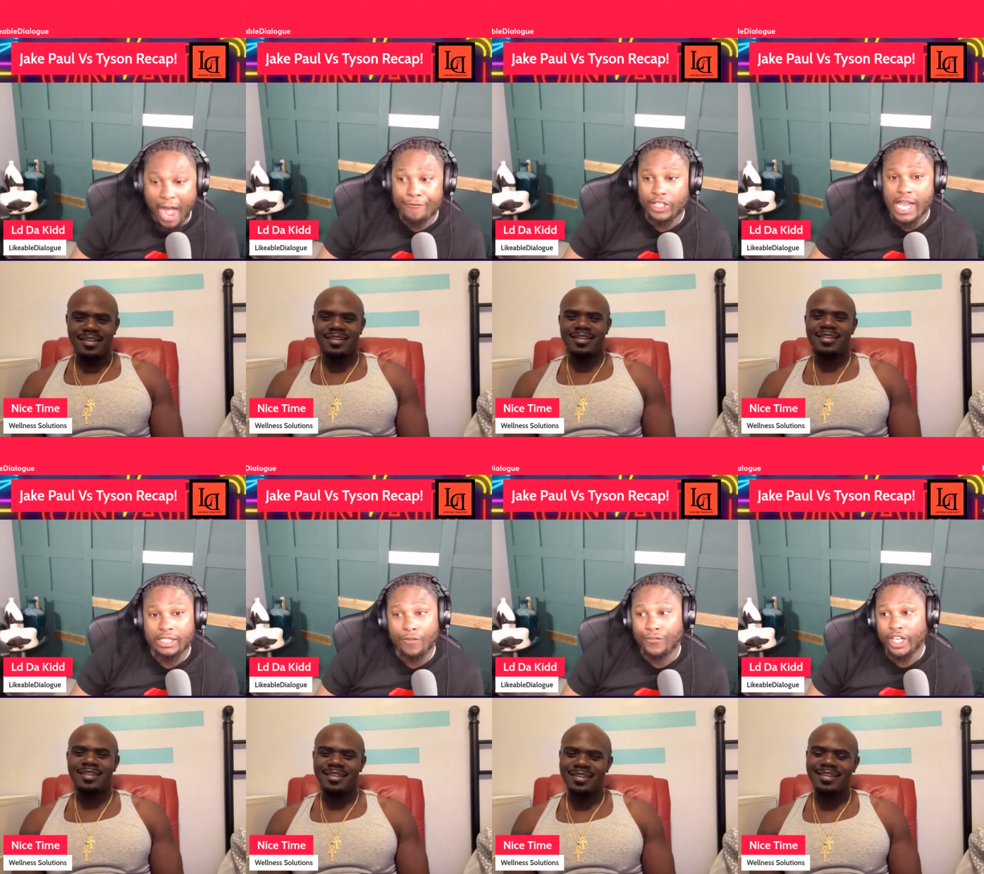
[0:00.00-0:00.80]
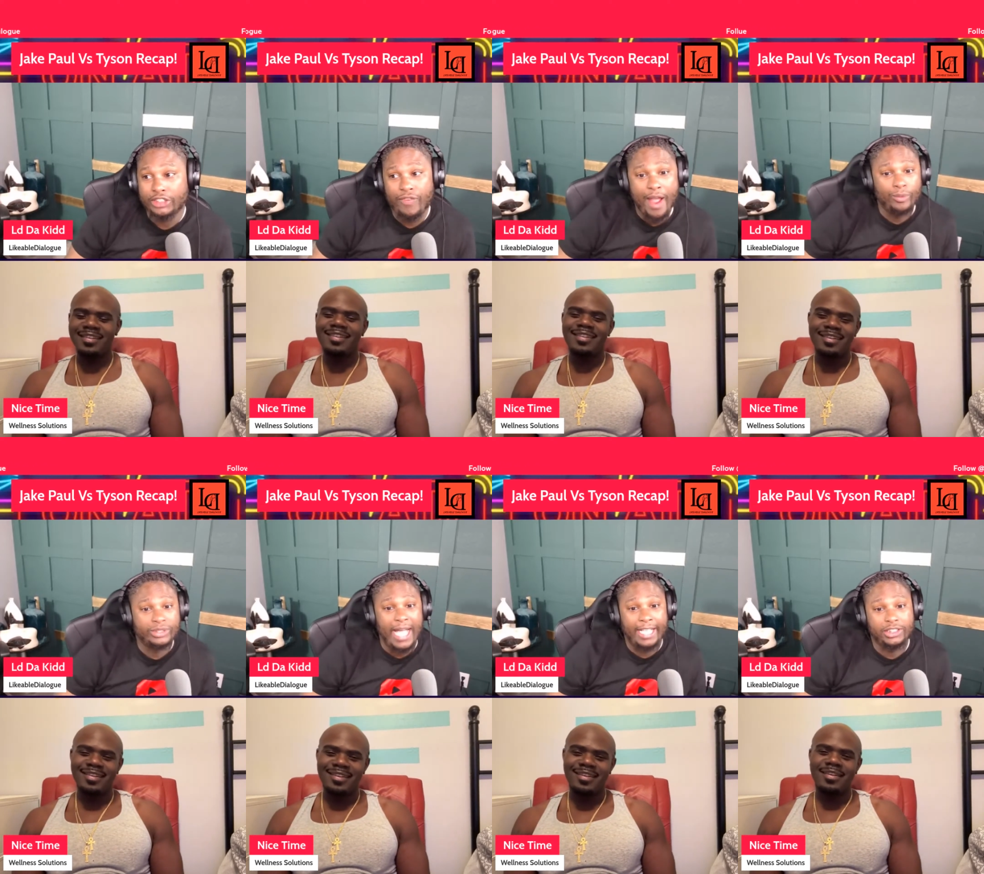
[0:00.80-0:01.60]
Speaker 1: I feel like the first fight
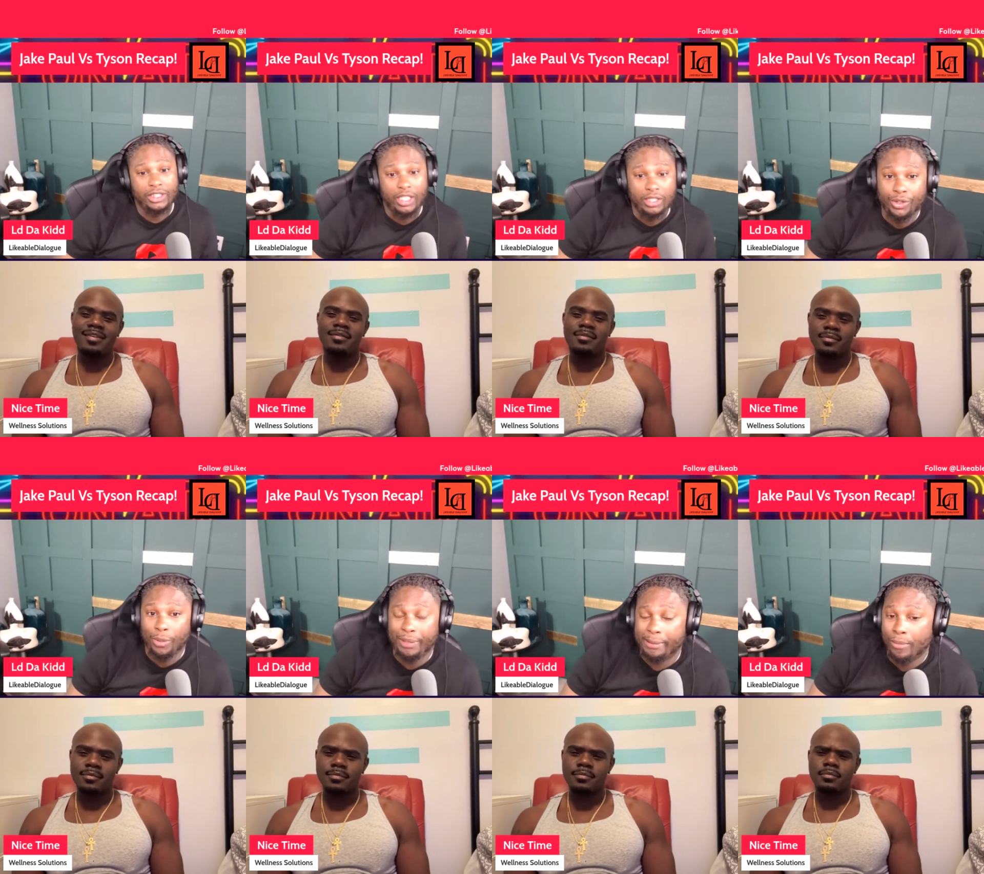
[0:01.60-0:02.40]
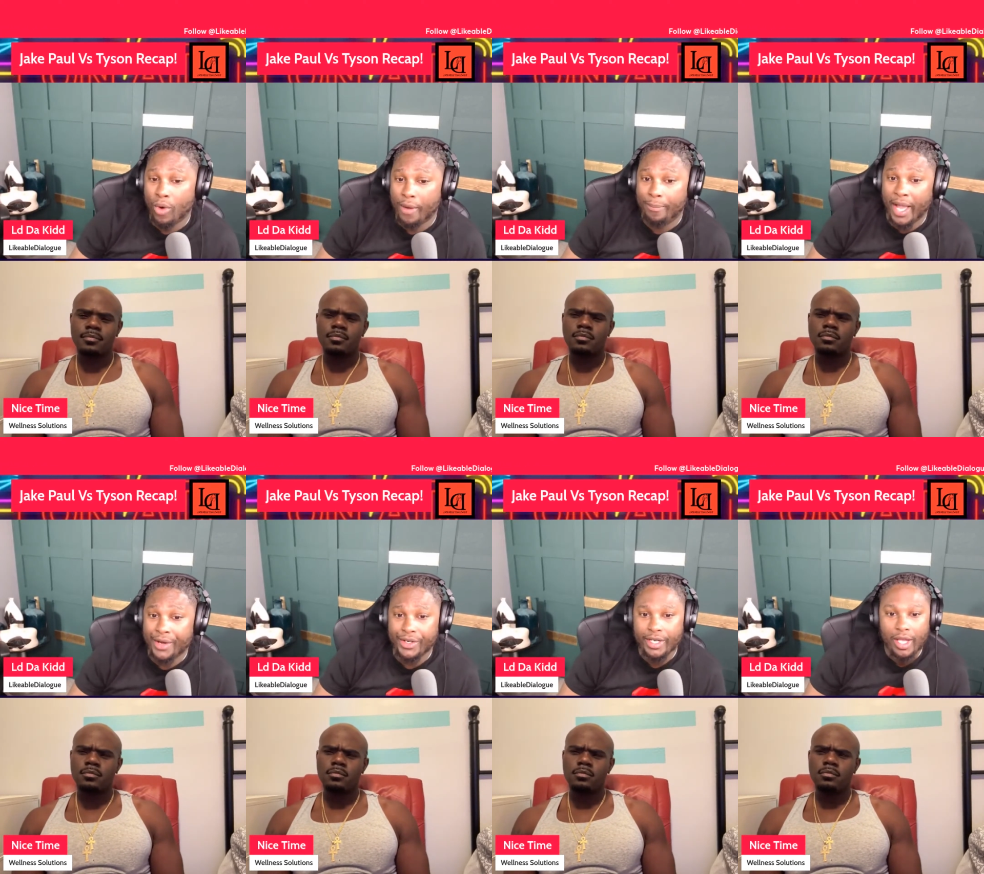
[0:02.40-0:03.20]
was actually a little bit more
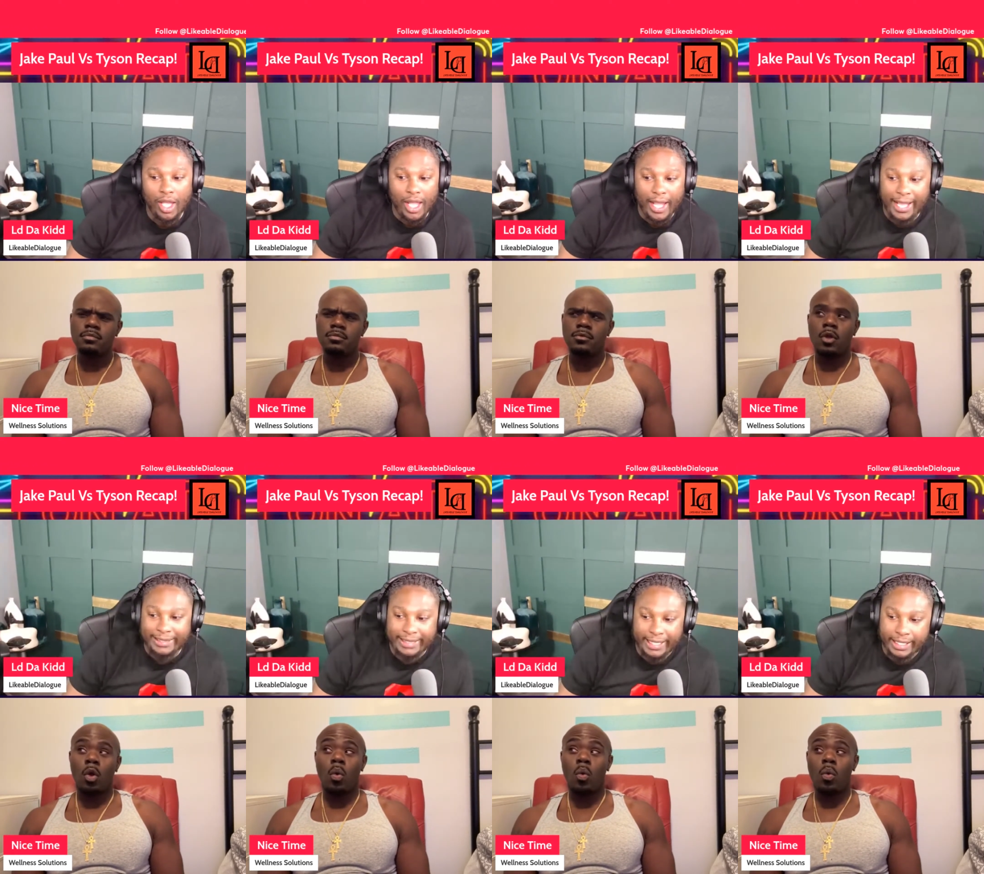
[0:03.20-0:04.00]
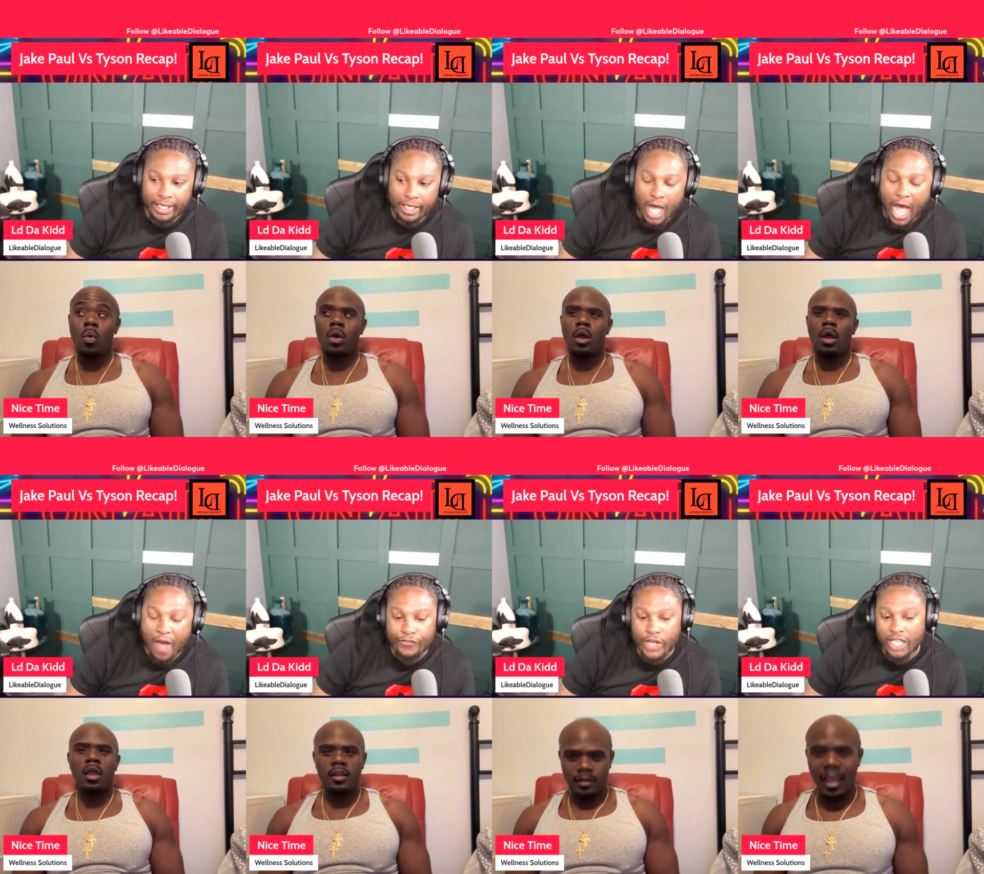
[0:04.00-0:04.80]
better, and then uh, I
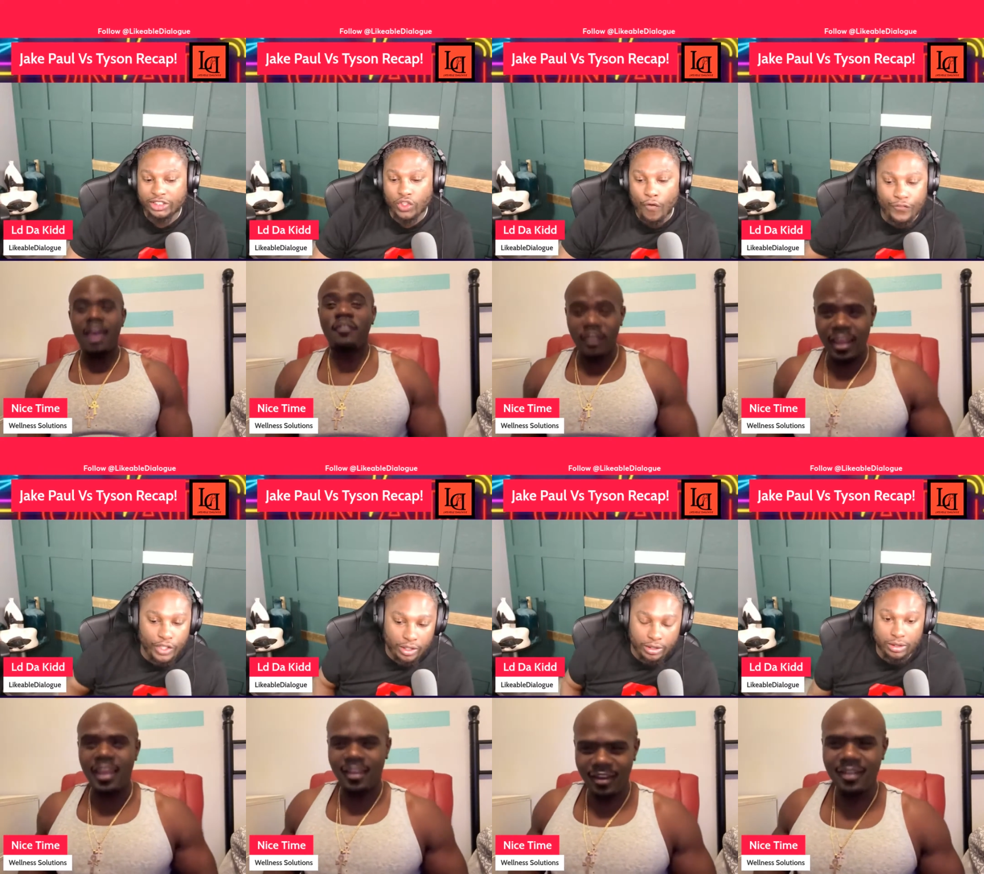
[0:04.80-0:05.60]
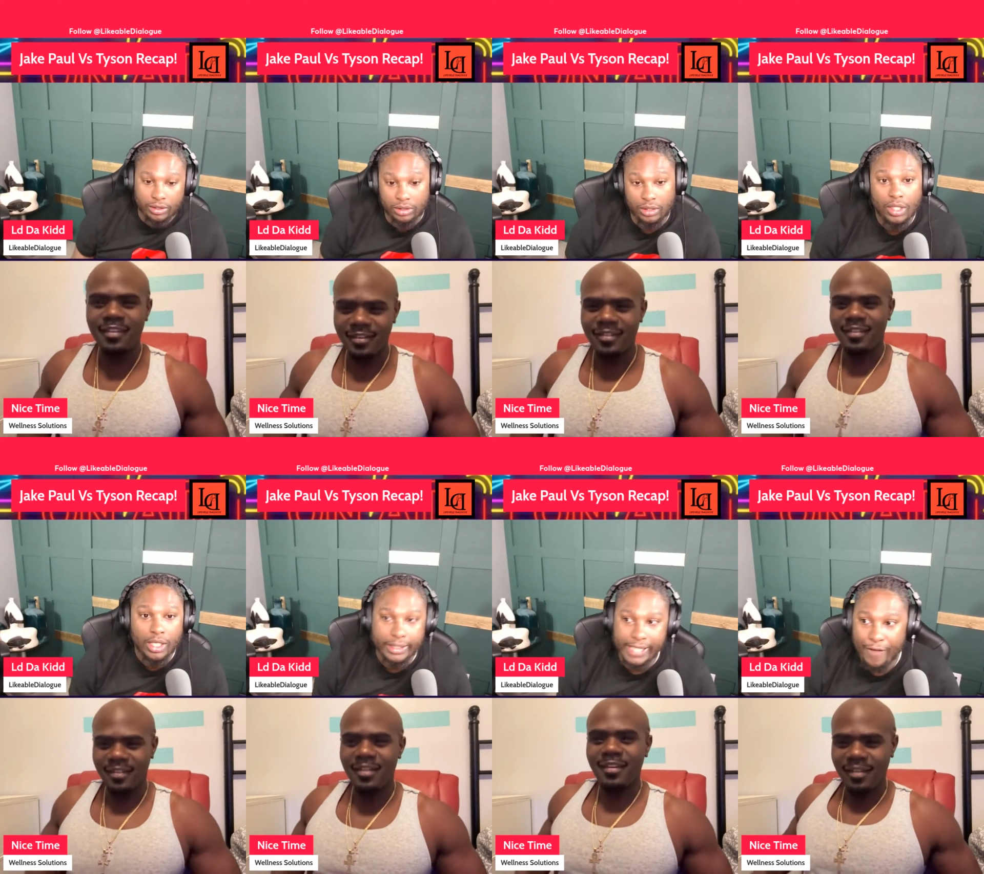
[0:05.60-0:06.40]
f- also feel
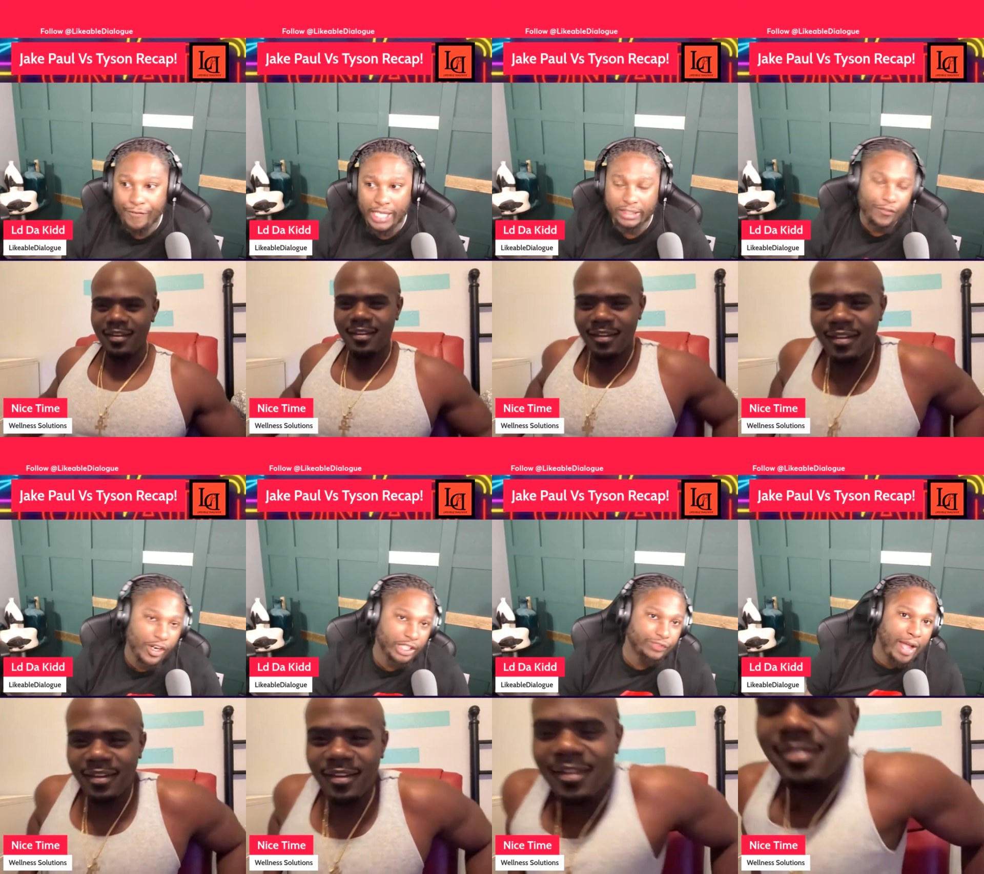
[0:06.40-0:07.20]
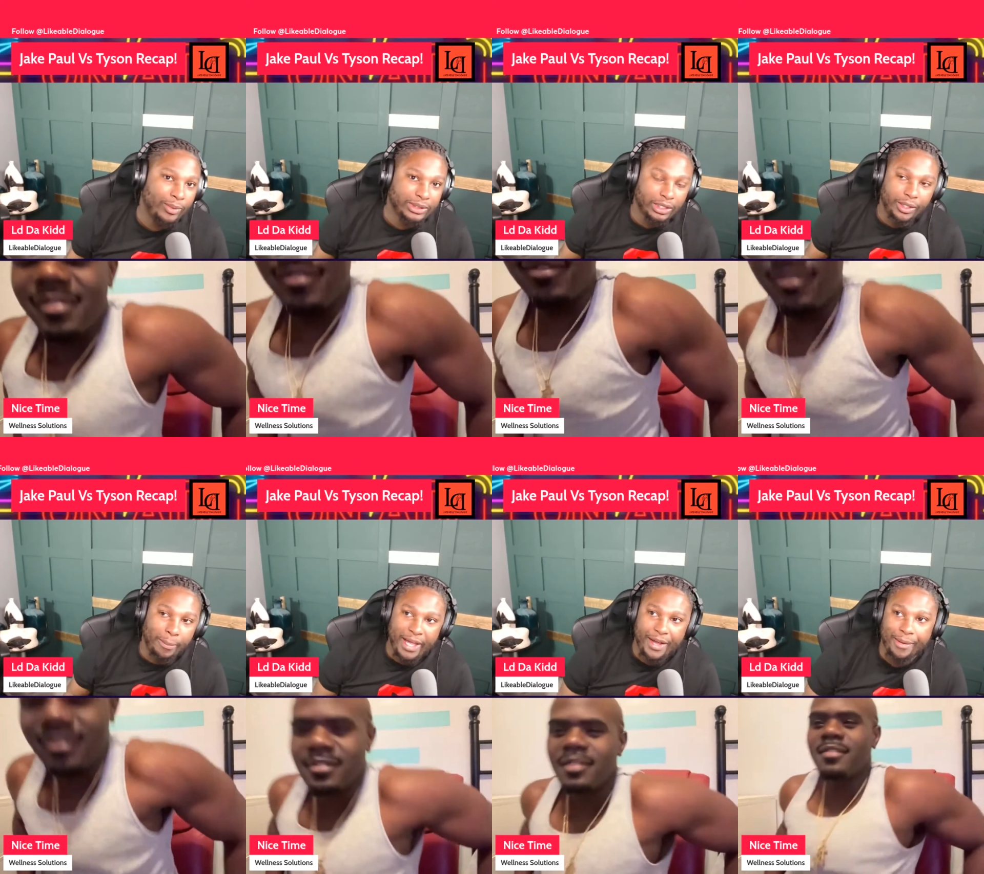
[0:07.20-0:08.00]
yeah, I feel like the first fight was a little
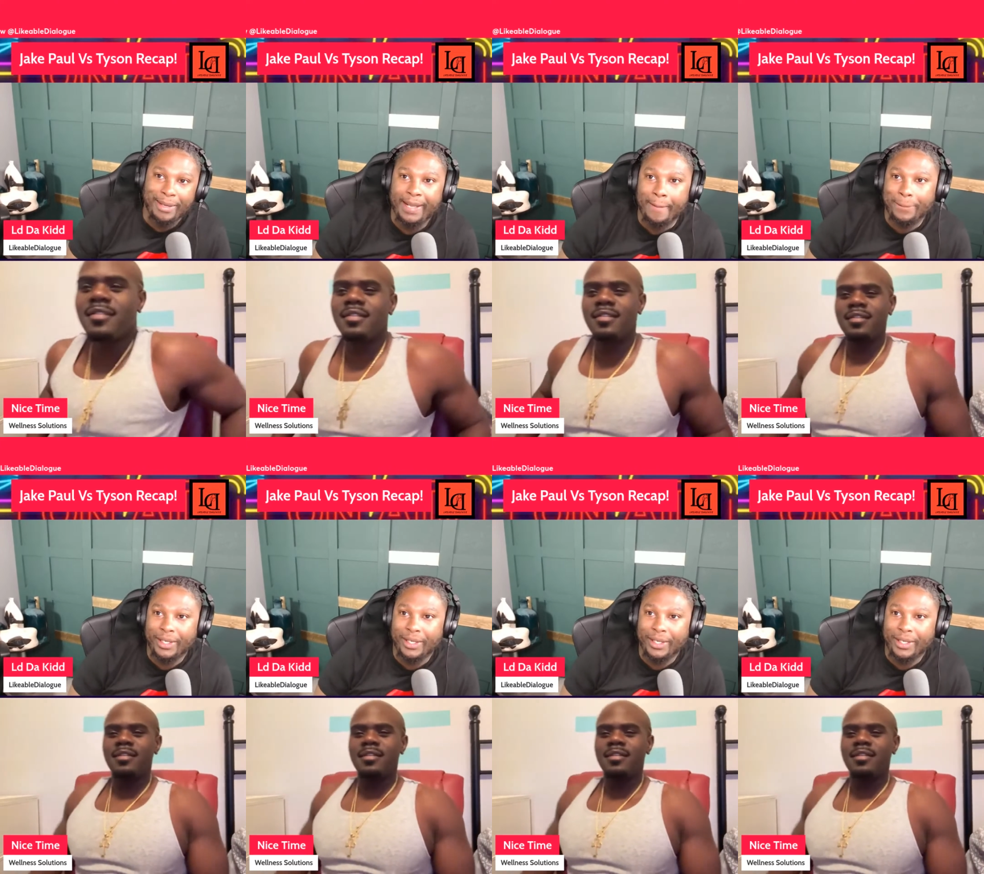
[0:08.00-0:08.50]
better, man.